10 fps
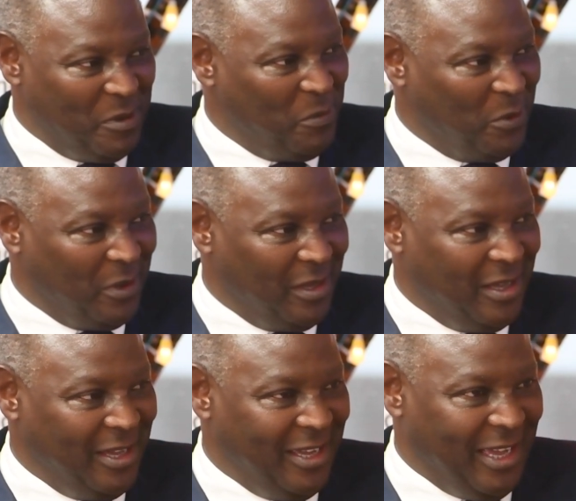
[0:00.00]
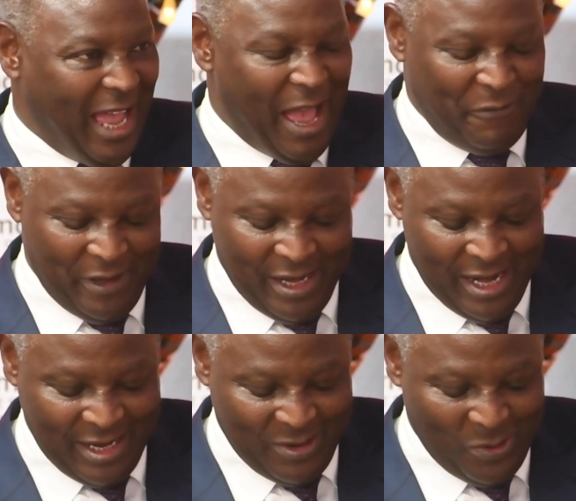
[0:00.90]
people.
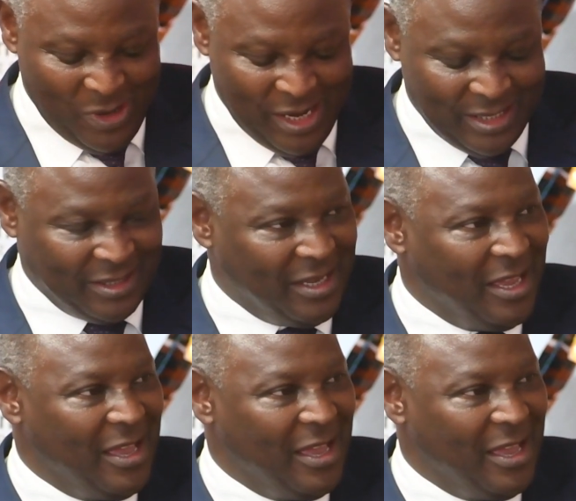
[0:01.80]
Africa requires